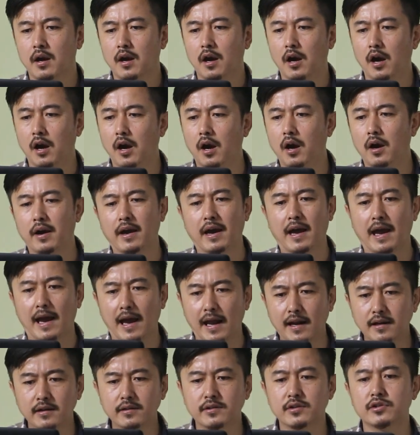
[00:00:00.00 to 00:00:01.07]

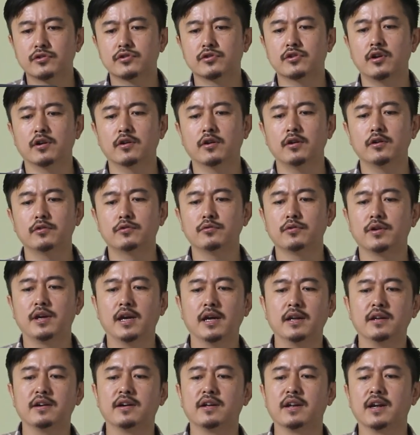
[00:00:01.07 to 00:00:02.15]
and the struggle to
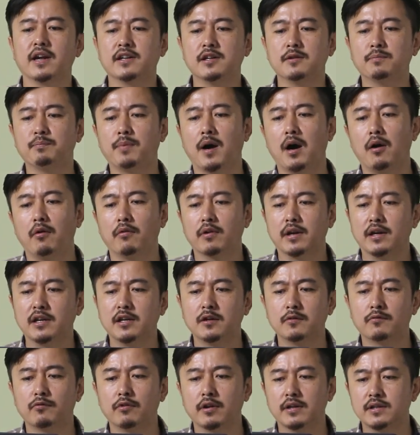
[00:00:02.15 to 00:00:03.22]
gain greater power and
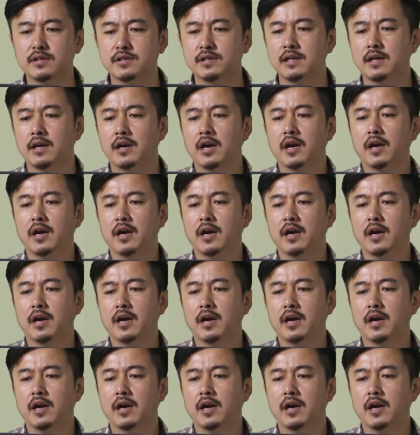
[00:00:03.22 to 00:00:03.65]
influence